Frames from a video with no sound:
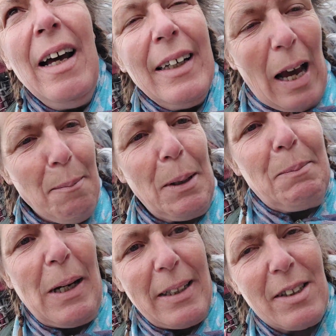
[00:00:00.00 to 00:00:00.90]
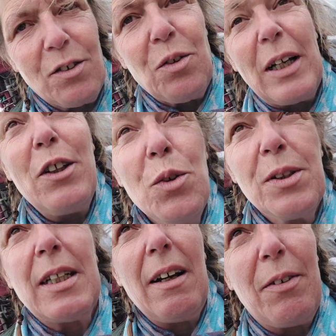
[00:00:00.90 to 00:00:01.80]
camping places, or they
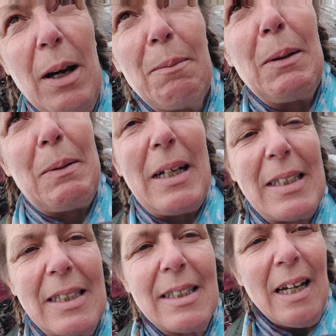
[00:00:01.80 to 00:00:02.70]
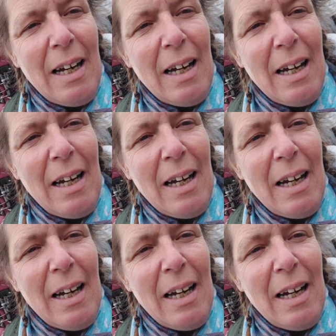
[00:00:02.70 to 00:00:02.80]
used to have camping places.